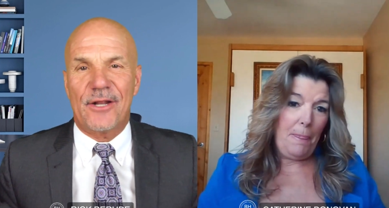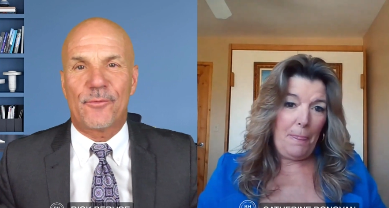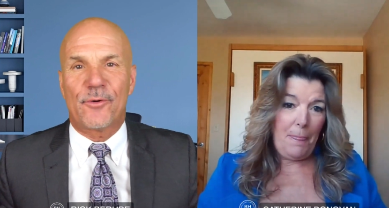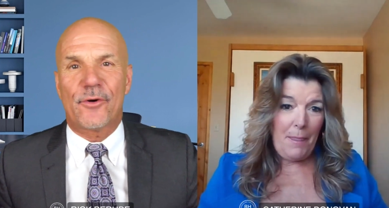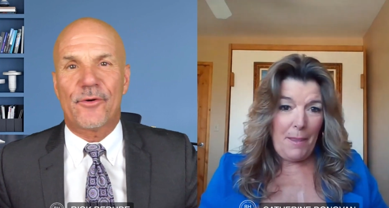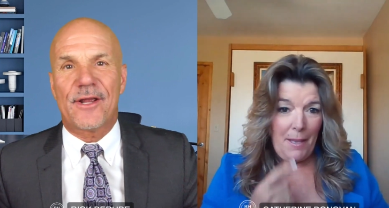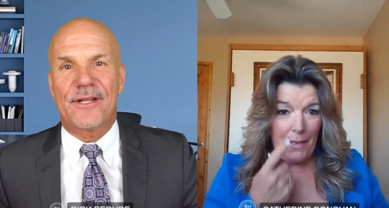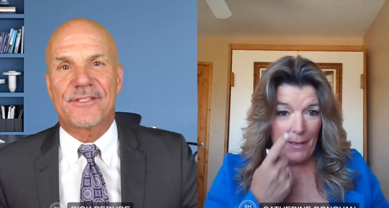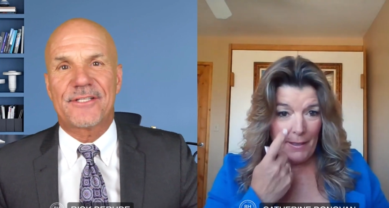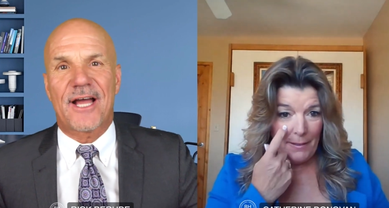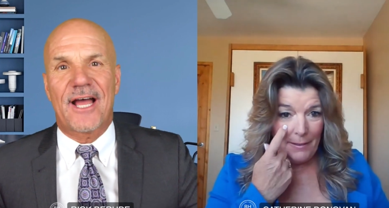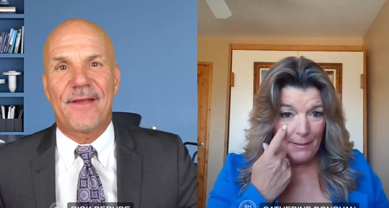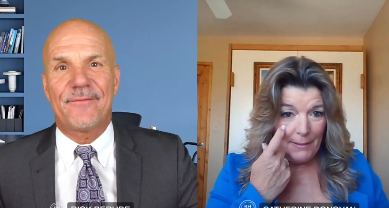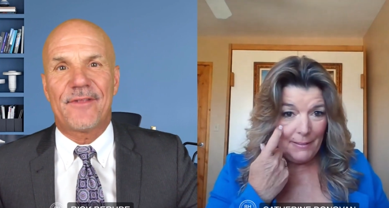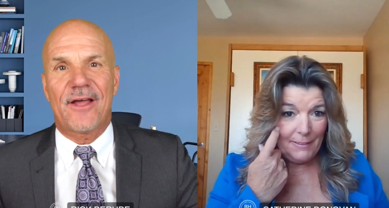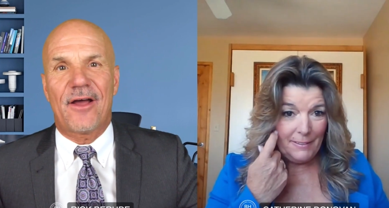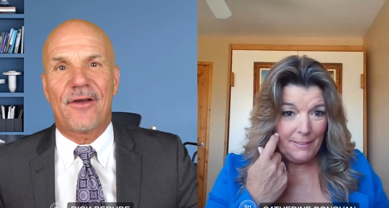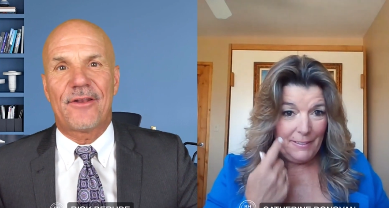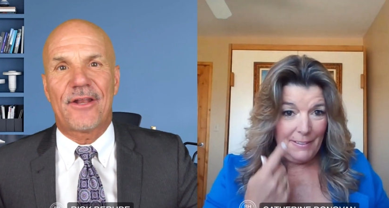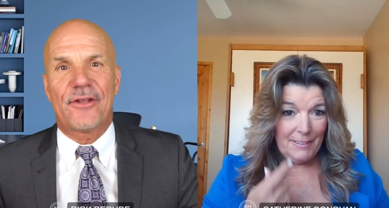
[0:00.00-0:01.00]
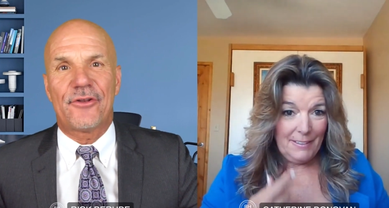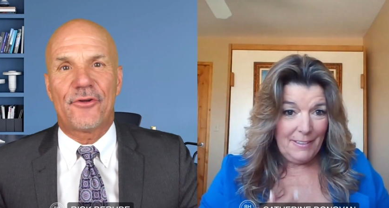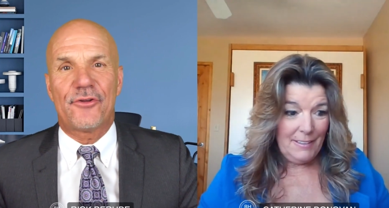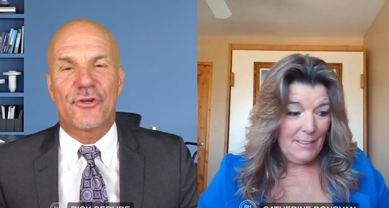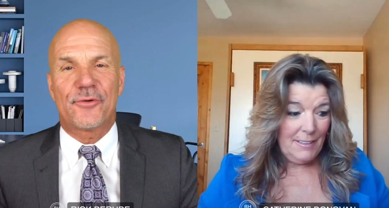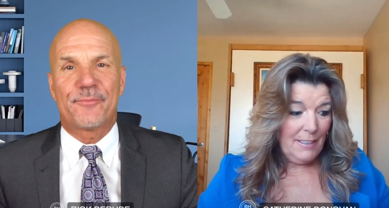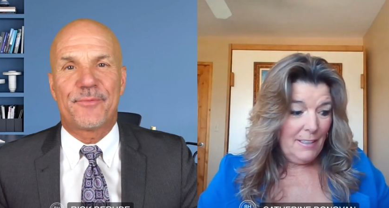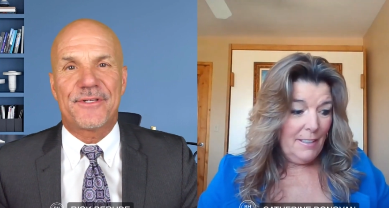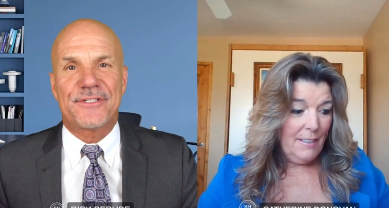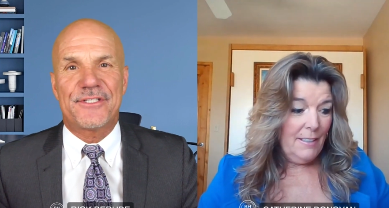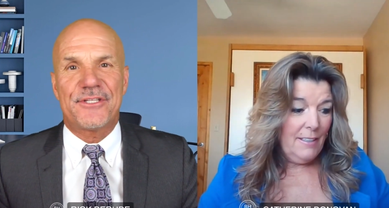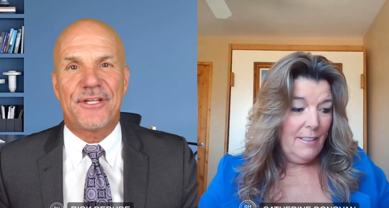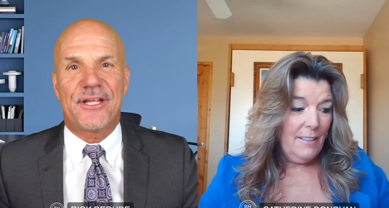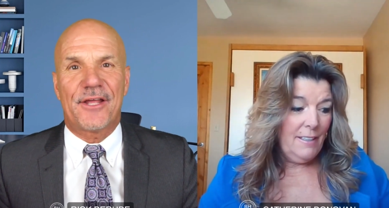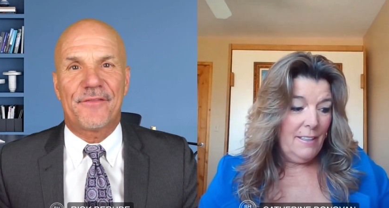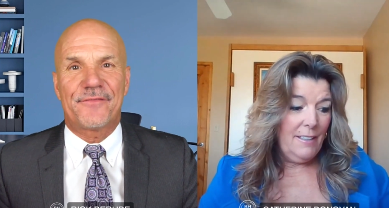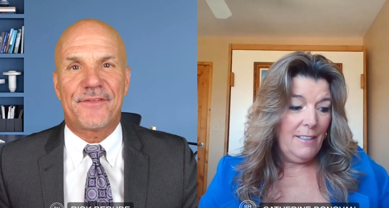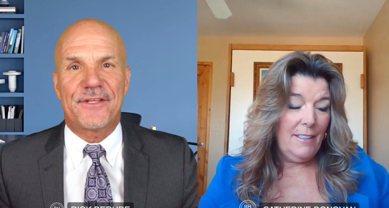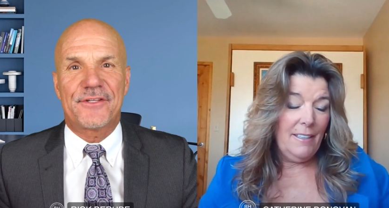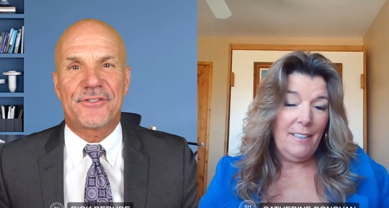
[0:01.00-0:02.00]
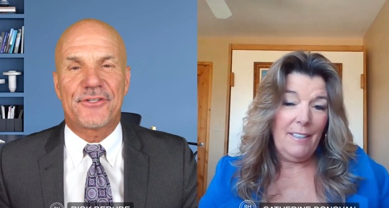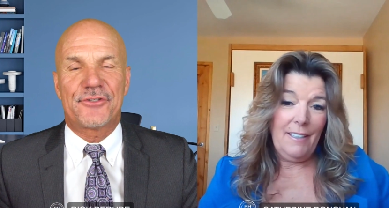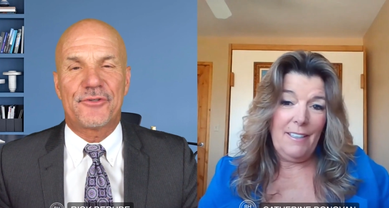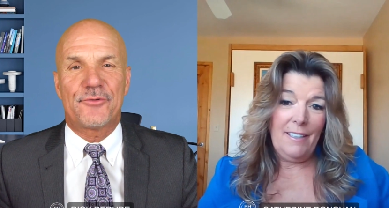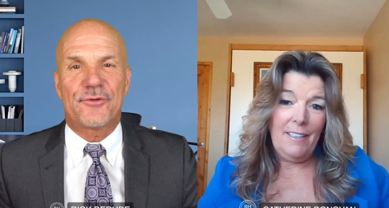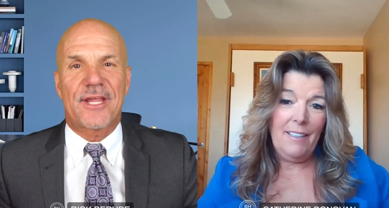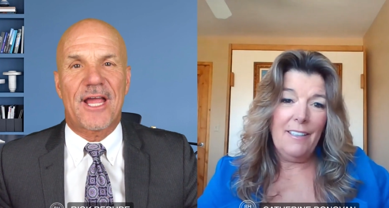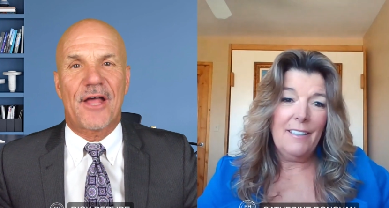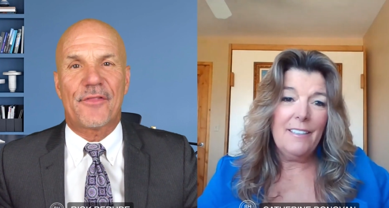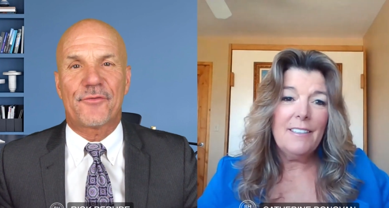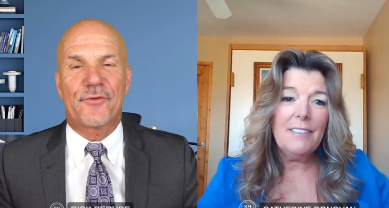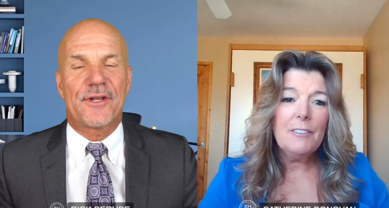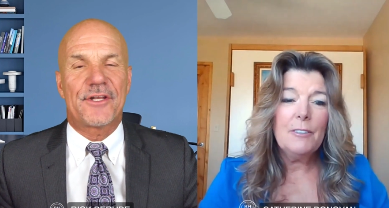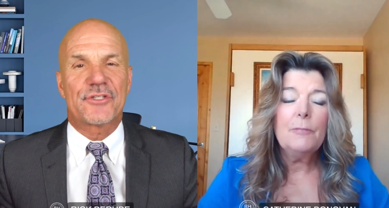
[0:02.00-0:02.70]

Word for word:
Speaker 1: it. We're at time now, and I know you're busy. You got things to do, Catherine.